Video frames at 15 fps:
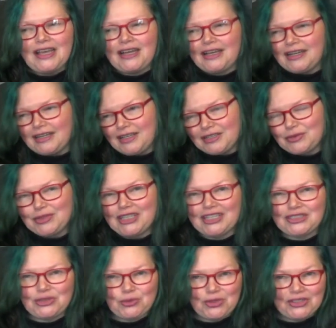As we
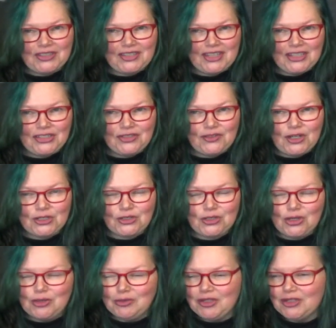get towards the end of
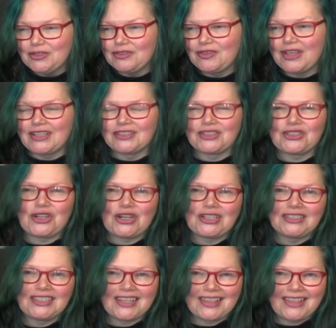October, the veil is
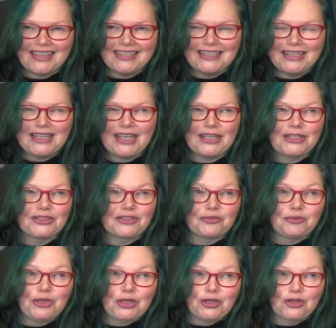starting to thin and
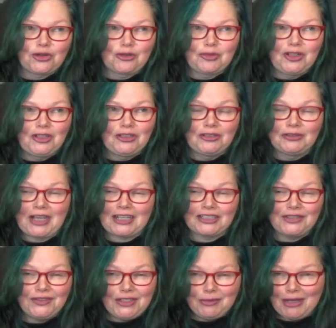some paranormal
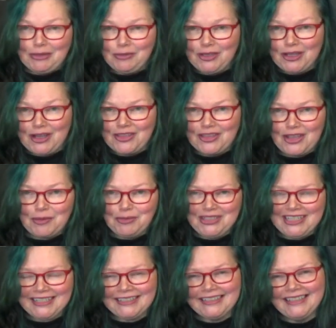activity might be on the
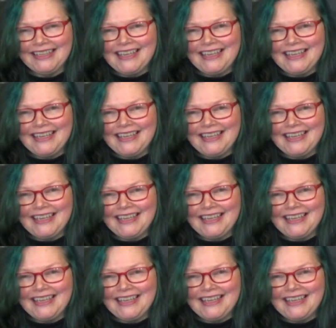uptick,